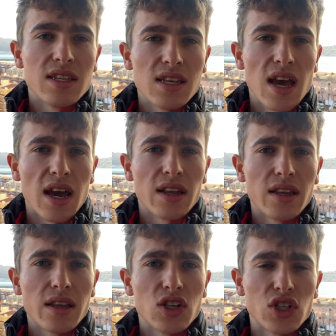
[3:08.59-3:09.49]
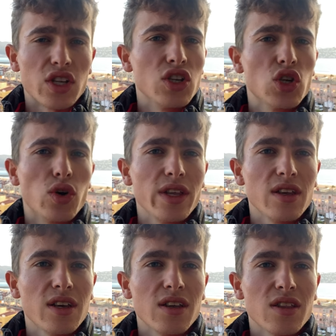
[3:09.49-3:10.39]
Yeah, just enjoy
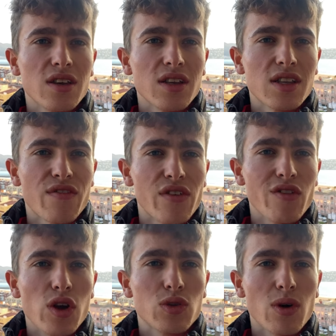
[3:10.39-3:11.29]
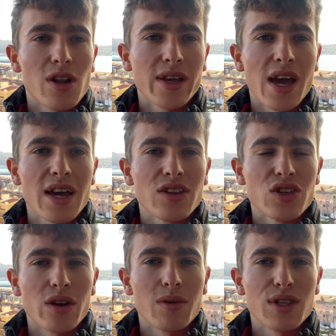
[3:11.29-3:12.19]
the different roads while I can,
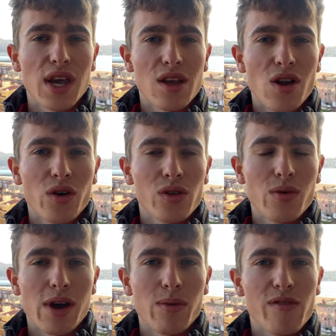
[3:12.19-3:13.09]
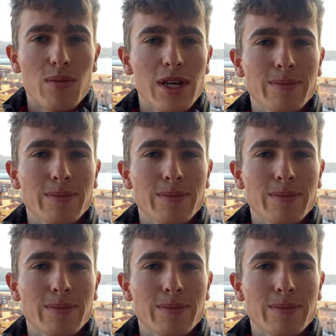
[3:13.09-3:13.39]
so I'm going to take you along the way with me.